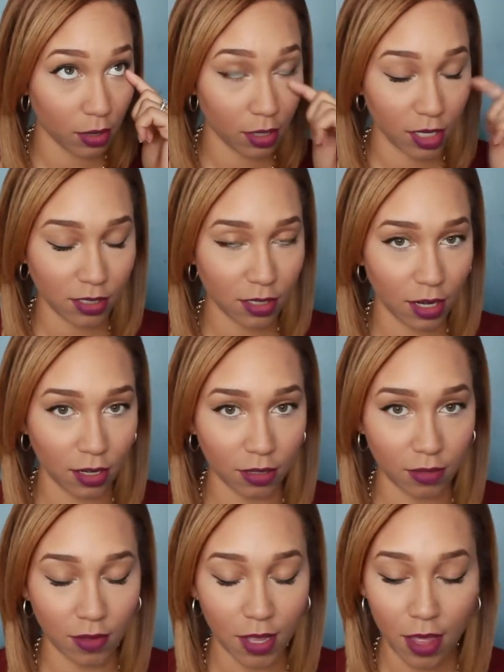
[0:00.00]
That's not new.
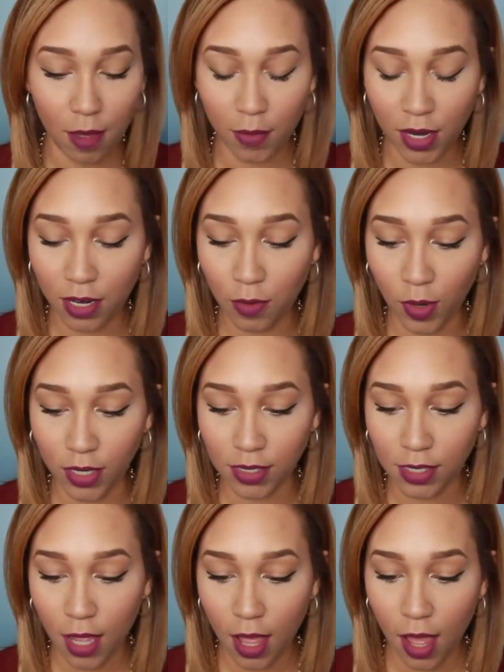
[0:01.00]
But
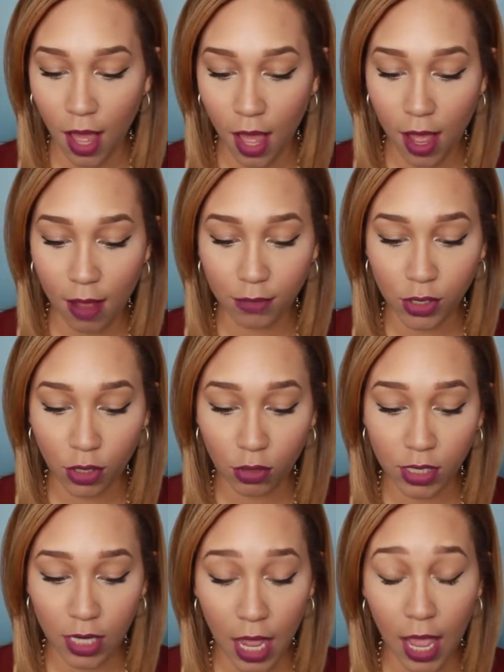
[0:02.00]
anyways, so
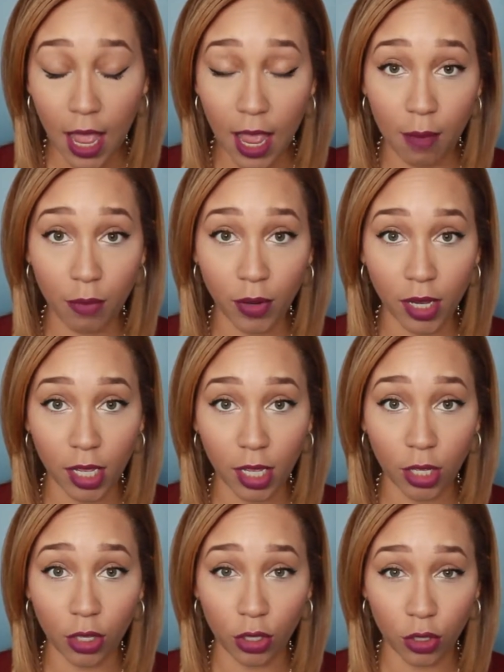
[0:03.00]
today I am
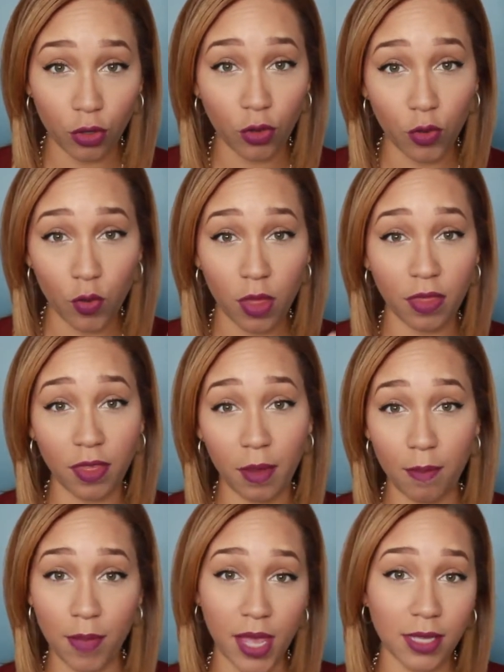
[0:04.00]
bringing you the
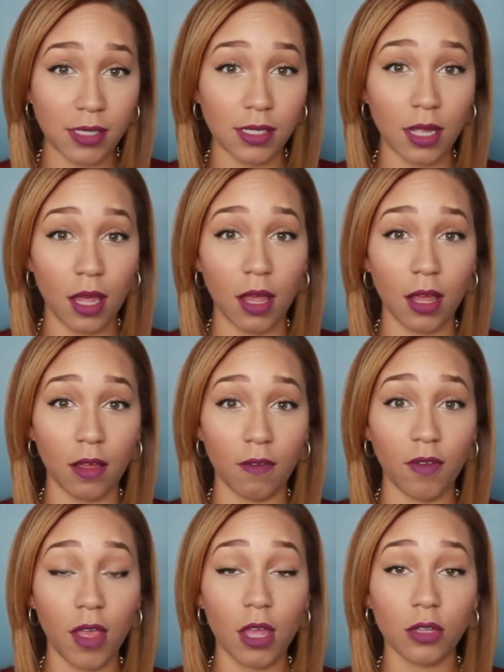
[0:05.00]
best
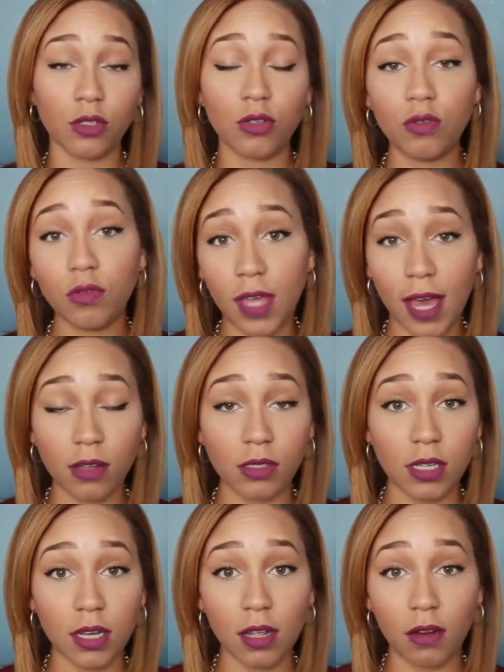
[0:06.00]
of
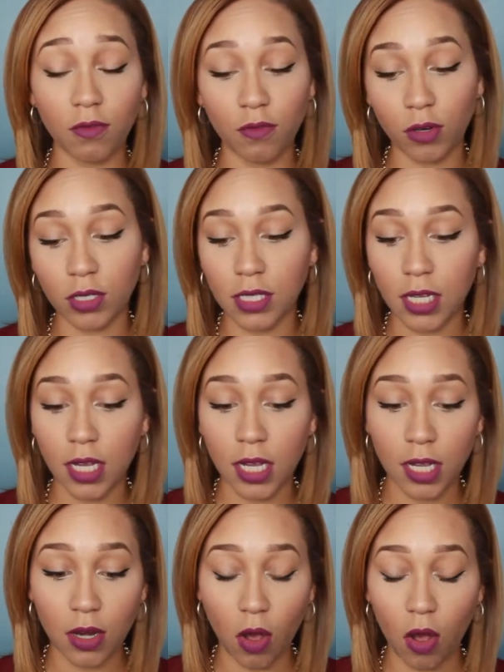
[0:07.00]

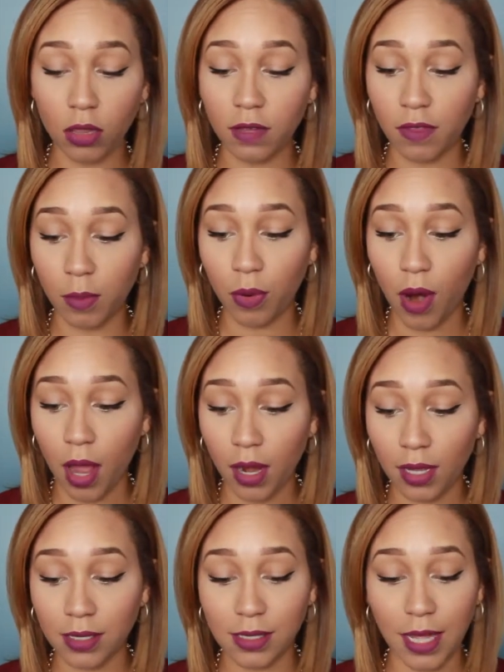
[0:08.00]
2014, all of the
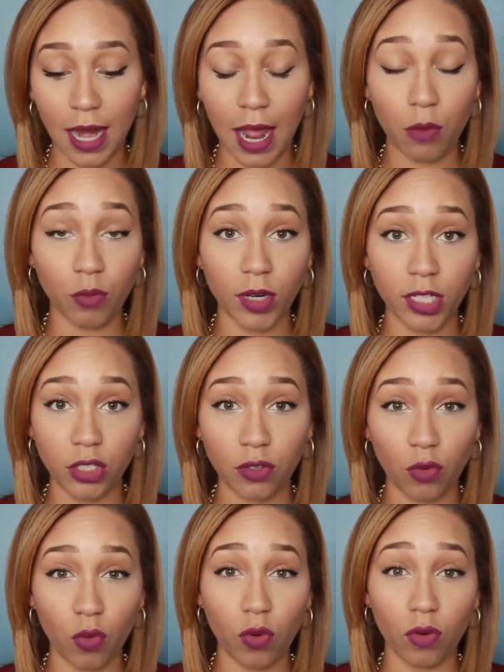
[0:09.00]
products that I
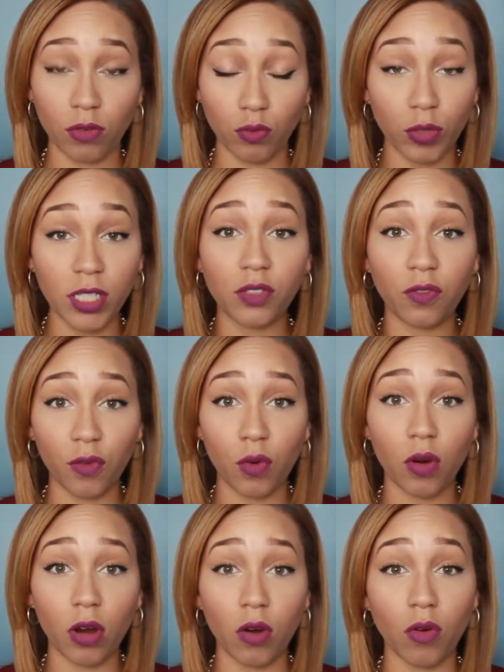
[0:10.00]
reached
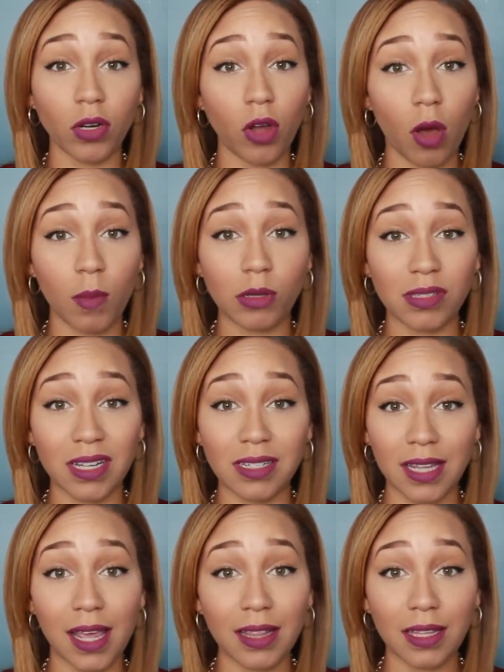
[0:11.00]
for on almost a
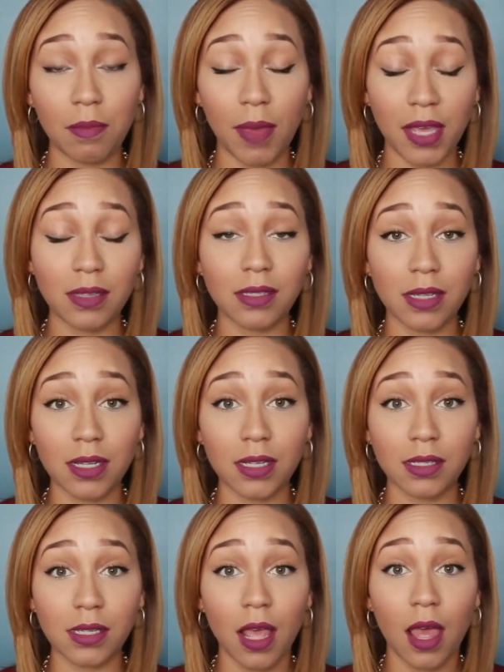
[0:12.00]
daily
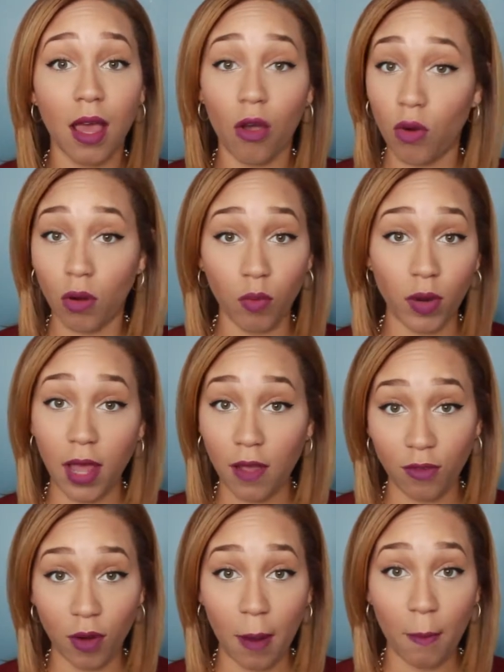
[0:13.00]
basis, or
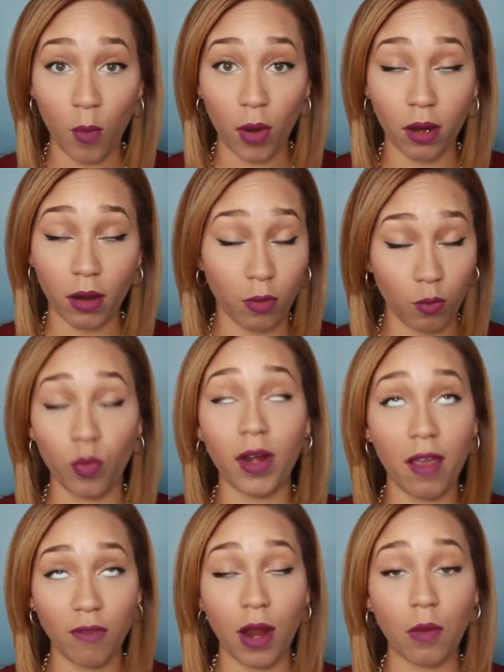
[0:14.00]
whenever
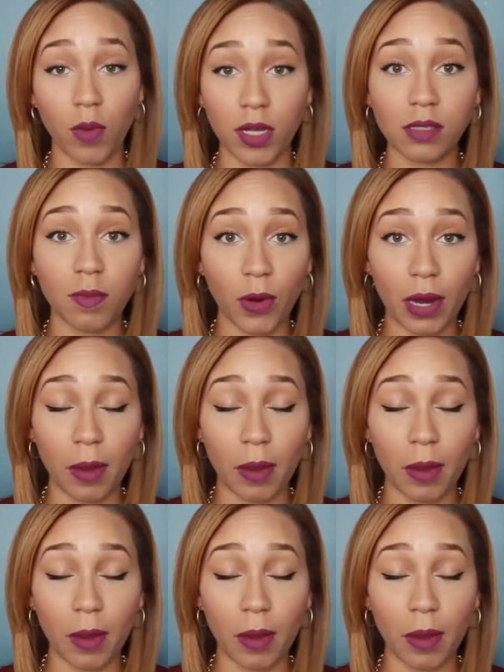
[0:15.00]
I was